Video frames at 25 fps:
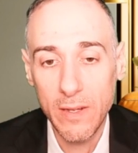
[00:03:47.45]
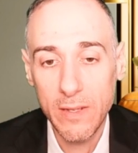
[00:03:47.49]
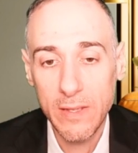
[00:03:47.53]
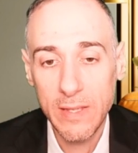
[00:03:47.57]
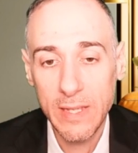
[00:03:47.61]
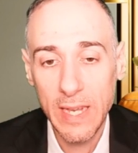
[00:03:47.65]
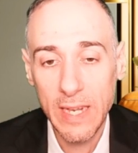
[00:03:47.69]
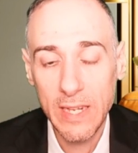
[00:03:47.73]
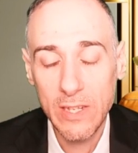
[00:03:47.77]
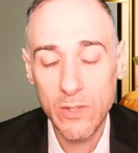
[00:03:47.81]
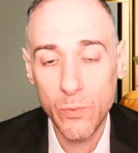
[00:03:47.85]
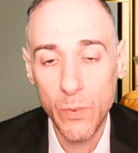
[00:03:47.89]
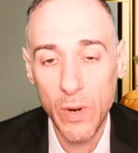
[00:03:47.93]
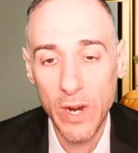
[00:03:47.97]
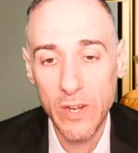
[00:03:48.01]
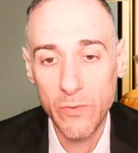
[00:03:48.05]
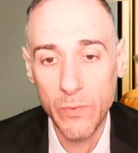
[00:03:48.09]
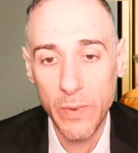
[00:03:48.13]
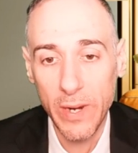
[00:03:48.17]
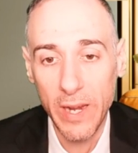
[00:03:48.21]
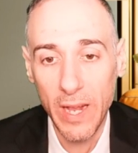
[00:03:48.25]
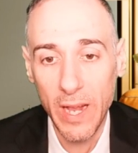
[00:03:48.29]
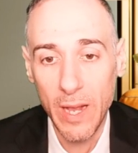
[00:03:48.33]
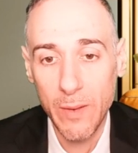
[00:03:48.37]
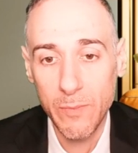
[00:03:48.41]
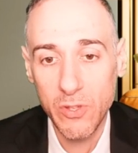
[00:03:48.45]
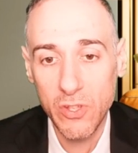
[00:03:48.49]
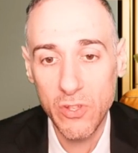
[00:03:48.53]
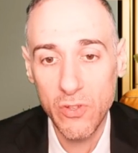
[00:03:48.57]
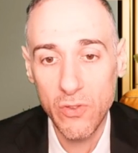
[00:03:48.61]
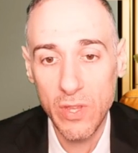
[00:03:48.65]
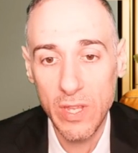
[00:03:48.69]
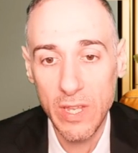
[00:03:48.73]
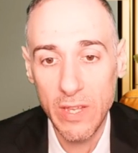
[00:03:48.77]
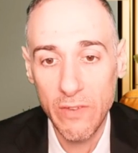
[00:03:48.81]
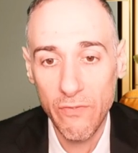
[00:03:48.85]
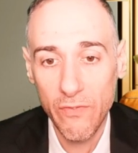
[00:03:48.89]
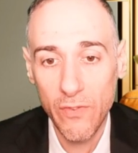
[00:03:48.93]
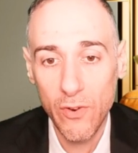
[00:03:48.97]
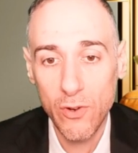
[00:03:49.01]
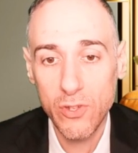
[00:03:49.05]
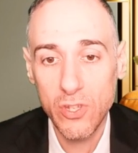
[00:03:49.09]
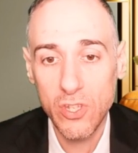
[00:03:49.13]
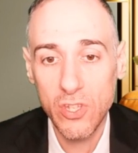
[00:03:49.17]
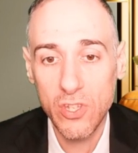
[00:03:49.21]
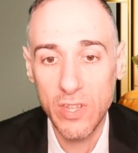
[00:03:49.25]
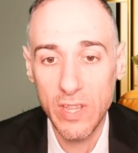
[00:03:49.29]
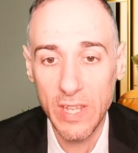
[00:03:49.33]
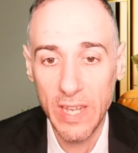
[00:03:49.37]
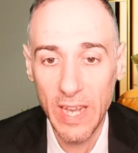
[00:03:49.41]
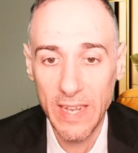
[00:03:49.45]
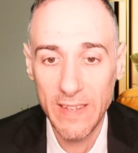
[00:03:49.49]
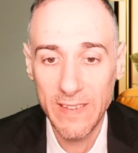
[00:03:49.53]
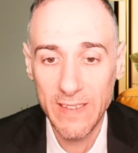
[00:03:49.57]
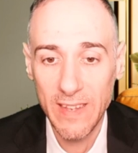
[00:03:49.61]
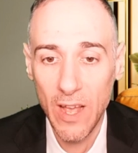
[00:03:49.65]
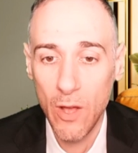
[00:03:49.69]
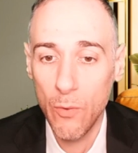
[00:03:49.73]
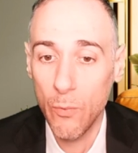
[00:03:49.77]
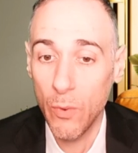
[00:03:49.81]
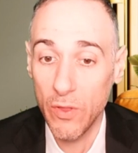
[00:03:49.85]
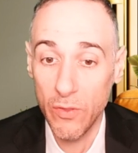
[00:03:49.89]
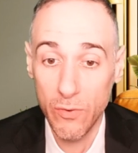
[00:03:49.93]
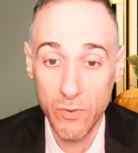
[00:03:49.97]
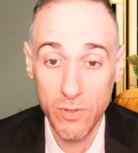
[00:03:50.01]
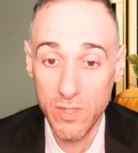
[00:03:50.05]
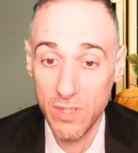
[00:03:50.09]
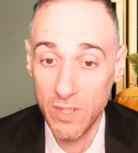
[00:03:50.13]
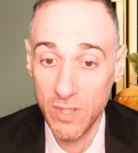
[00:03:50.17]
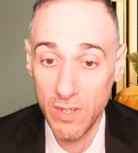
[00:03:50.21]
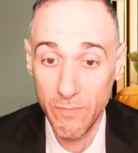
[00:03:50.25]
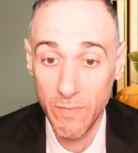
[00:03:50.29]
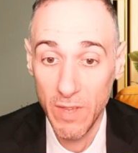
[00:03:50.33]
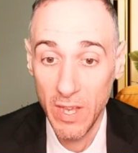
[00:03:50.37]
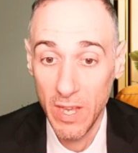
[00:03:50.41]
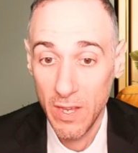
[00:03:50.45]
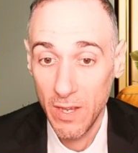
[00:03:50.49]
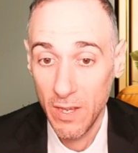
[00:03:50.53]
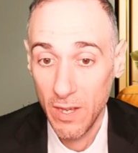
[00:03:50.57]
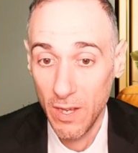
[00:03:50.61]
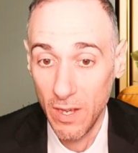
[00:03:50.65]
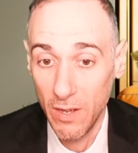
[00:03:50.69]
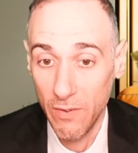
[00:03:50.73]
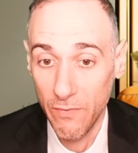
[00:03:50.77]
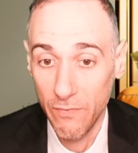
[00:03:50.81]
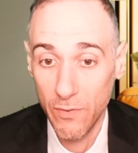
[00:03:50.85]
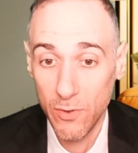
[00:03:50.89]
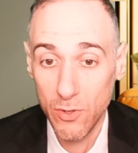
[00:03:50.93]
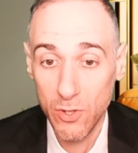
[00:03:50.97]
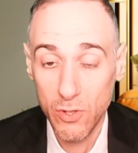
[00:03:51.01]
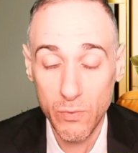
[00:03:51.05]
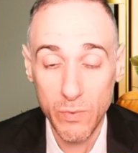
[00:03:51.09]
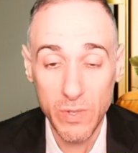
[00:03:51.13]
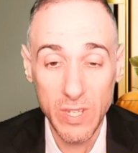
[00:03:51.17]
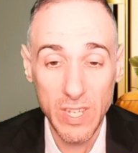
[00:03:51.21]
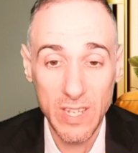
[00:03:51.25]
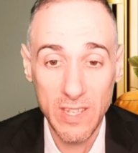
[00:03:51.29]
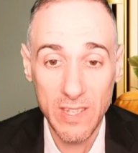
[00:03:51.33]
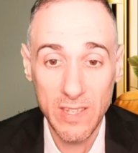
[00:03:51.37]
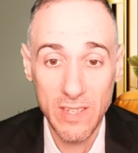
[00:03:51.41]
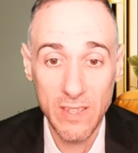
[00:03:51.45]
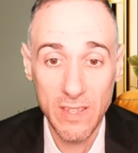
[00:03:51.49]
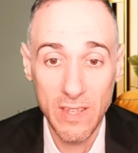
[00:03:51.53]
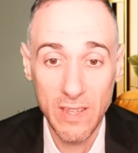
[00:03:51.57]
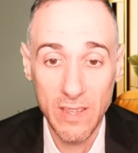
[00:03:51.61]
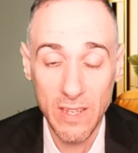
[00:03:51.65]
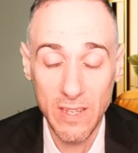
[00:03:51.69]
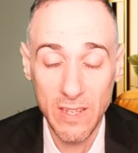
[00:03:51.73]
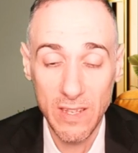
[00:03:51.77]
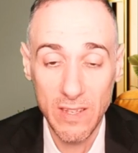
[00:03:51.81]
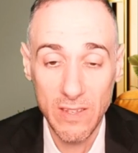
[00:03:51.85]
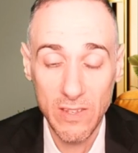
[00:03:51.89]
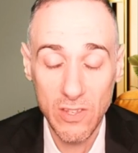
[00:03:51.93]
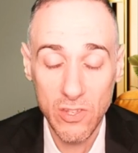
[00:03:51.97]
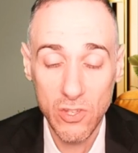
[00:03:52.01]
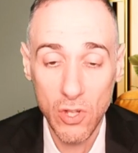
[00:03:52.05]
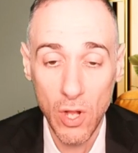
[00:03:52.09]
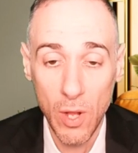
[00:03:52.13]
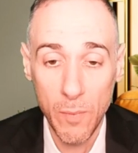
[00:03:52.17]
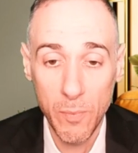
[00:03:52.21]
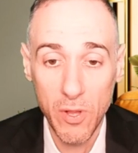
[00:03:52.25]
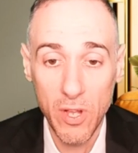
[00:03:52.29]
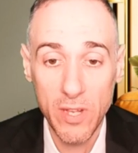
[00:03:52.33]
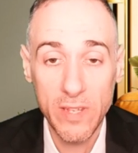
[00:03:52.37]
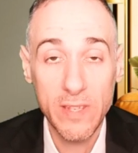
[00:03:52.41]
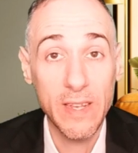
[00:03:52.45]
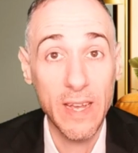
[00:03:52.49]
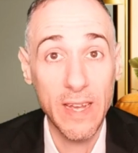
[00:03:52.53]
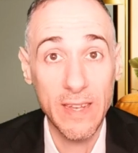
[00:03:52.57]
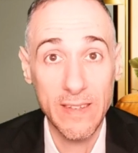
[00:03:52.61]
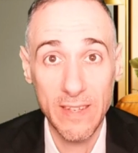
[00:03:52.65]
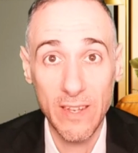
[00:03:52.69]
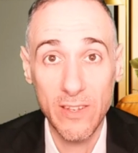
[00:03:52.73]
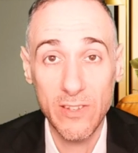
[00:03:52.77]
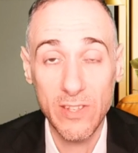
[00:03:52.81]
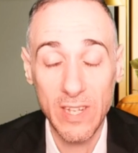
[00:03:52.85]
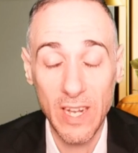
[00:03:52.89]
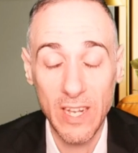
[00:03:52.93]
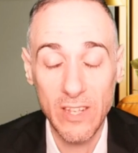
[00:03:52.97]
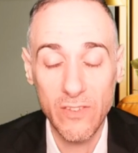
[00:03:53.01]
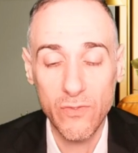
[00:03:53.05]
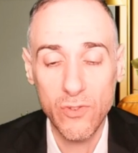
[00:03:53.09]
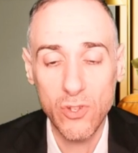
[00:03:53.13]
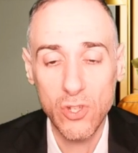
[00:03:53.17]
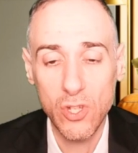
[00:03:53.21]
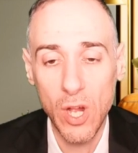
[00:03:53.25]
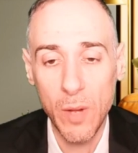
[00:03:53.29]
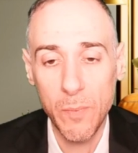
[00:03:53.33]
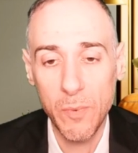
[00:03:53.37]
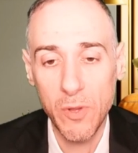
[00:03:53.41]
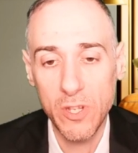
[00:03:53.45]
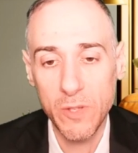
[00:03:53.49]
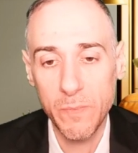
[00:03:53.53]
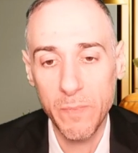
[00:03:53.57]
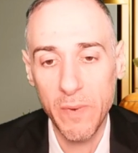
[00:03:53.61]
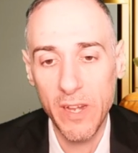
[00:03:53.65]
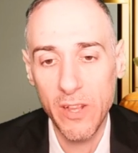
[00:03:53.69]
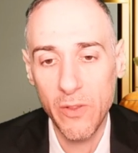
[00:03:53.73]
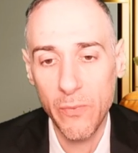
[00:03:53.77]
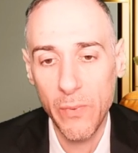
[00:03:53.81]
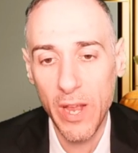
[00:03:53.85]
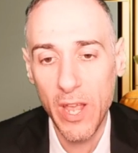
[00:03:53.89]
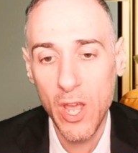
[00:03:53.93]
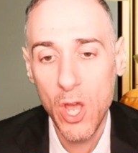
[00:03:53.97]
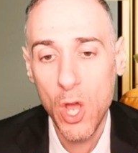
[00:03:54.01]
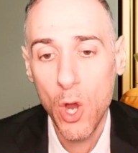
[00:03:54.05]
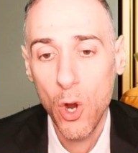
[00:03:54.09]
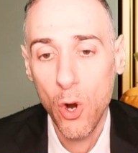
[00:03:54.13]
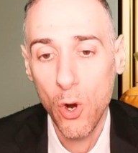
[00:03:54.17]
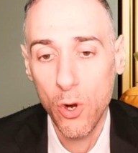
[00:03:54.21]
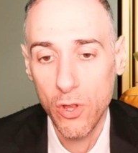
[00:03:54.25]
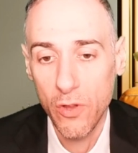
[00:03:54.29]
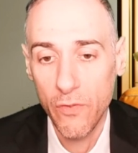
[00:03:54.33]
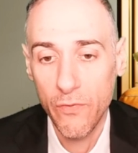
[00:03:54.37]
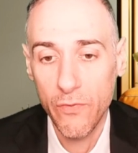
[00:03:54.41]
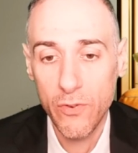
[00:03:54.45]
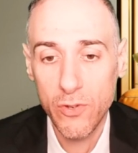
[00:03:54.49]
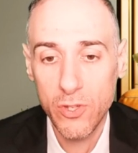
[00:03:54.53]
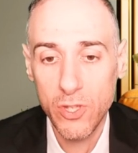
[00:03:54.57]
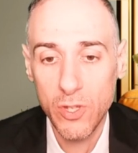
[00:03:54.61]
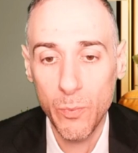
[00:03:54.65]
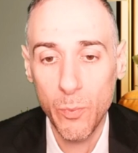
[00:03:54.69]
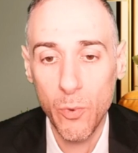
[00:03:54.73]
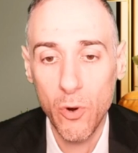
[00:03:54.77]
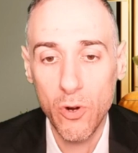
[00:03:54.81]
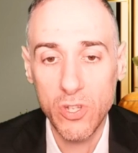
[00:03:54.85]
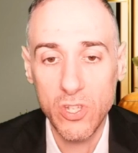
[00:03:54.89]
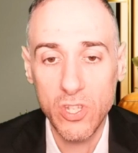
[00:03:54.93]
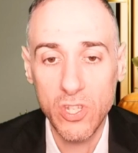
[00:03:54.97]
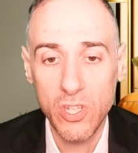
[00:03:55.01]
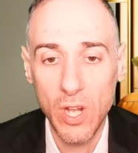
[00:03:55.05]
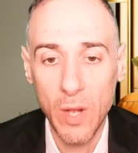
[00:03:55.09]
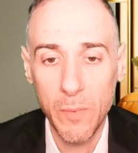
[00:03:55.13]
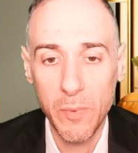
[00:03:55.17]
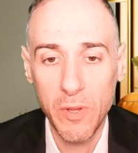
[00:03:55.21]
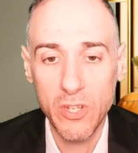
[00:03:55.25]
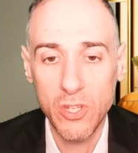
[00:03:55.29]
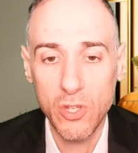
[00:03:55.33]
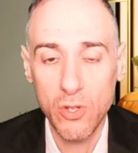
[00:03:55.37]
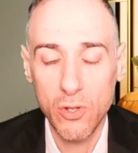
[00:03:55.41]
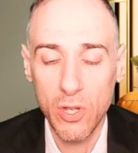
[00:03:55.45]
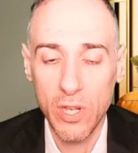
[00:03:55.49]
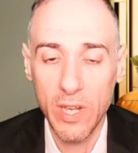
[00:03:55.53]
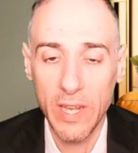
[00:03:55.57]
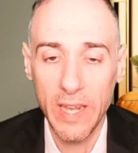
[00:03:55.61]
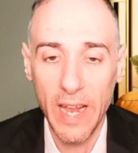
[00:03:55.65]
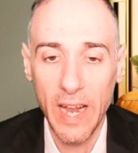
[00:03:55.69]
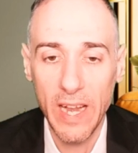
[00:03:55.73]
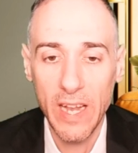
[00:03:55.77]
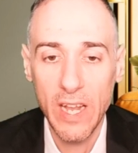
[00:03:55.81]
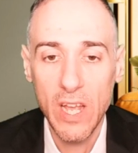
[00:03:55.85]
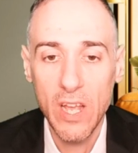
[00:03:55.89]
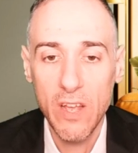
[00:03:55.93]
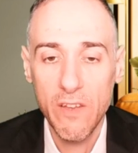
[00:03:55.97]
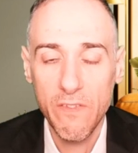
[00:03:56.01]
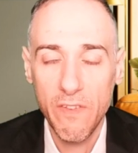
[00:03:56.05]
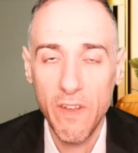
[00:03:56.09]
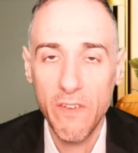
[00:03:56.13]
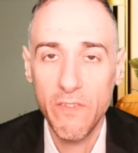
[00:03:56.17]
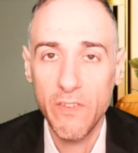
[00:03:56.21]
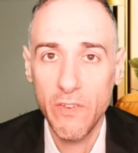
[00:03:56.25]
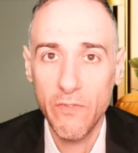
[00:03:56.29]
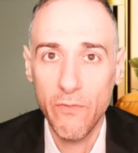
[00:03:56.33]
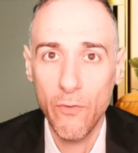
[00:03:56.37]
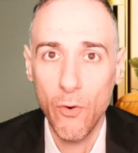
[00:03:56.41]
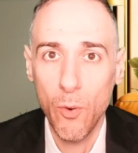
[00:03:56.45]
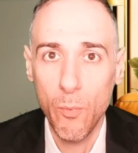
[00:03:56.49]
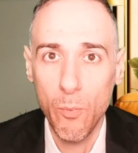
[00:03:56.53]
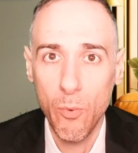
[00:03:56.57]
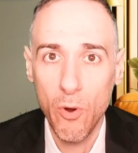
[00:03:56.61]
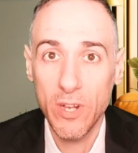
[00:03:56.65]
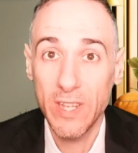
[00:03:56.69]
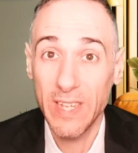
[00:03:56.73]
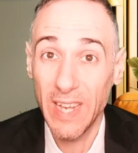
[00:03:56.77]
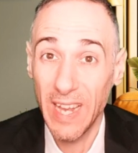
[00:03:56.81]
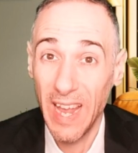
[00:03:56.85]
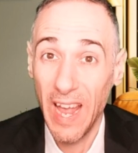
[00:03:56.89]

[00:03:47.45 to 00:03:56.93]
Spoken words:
ticks, whereas when it comes to the first to the SL, whether it's the first resistance to the stop loss, SL stands for stop loss, by the way, or the first support to stop loss, you're looking at 54 points.